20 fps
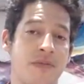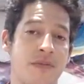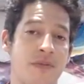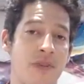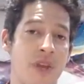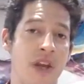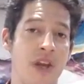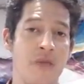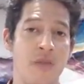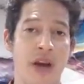
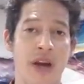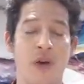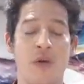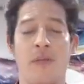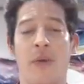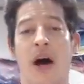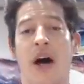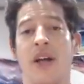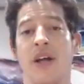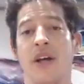in my own
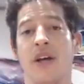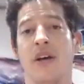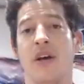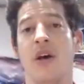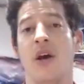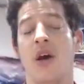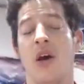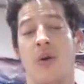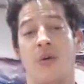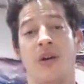body,
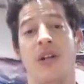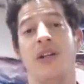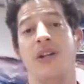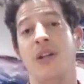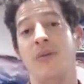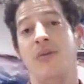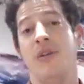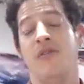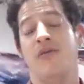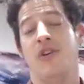when I
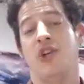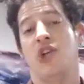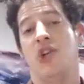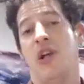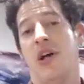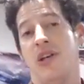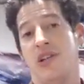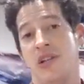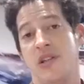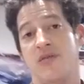deeply
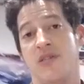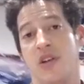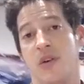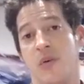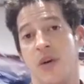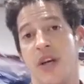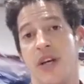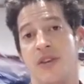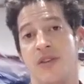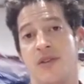visualize lifting
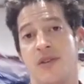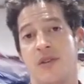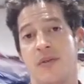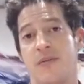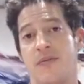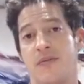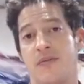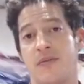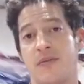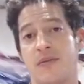weights,
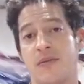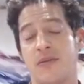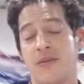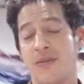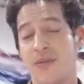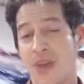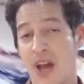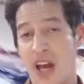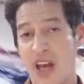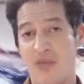
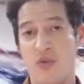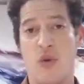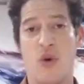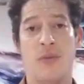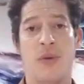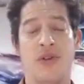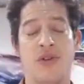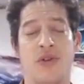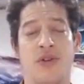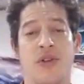I have more
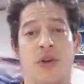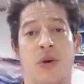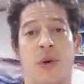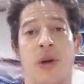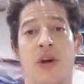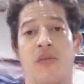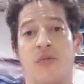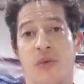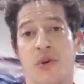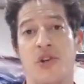muscle tone, I
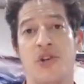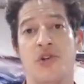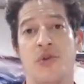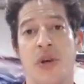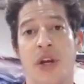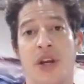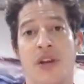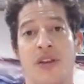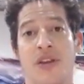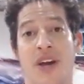have more
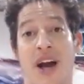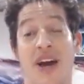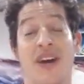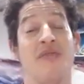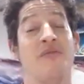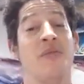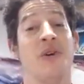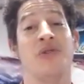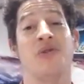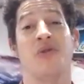strength, I have
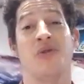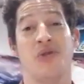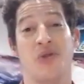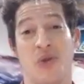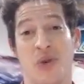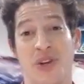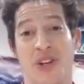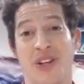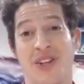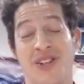muscle
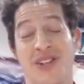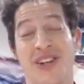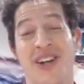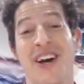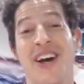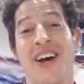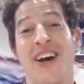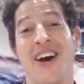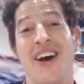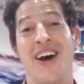soreness,
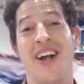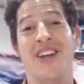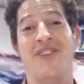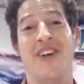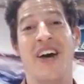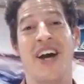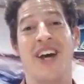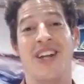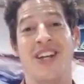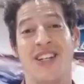and if I
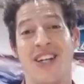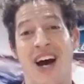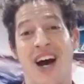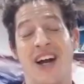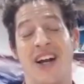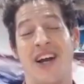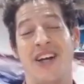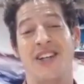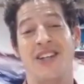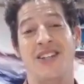had a knot
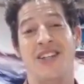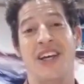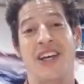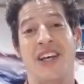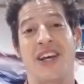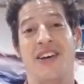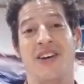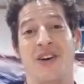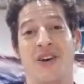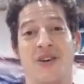I didn't take
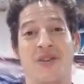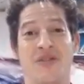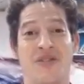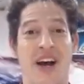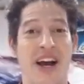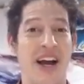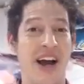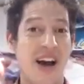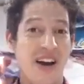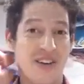care of,
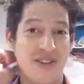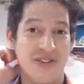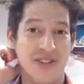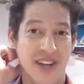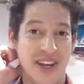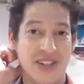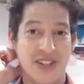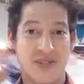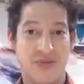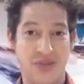I have
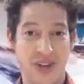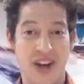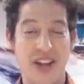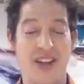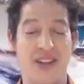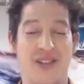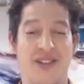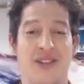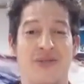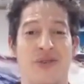like some
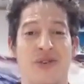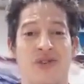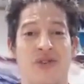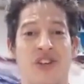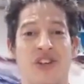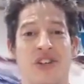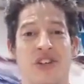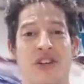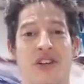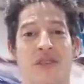tightness and
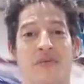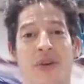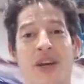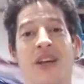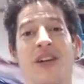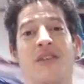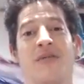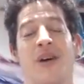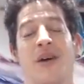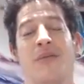restriction and
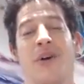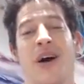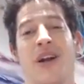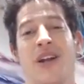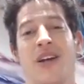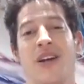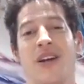pain in my body.